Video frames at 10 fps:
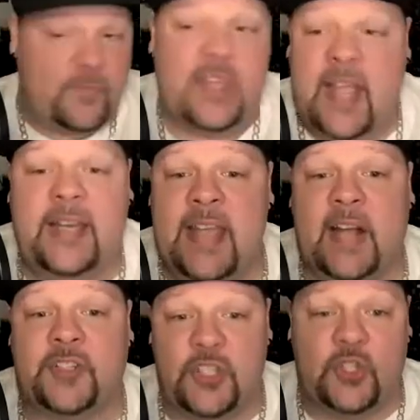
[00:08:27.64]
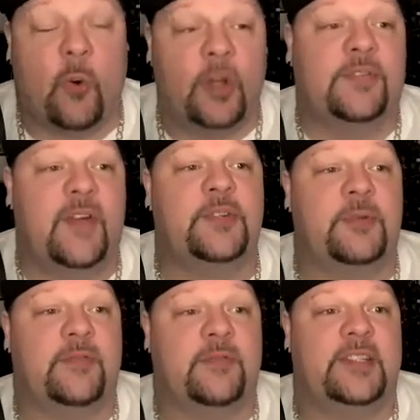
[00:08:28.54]
And he actually scored the
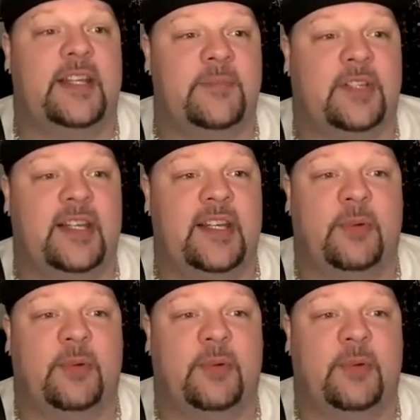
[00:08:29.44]
victory for Team Selena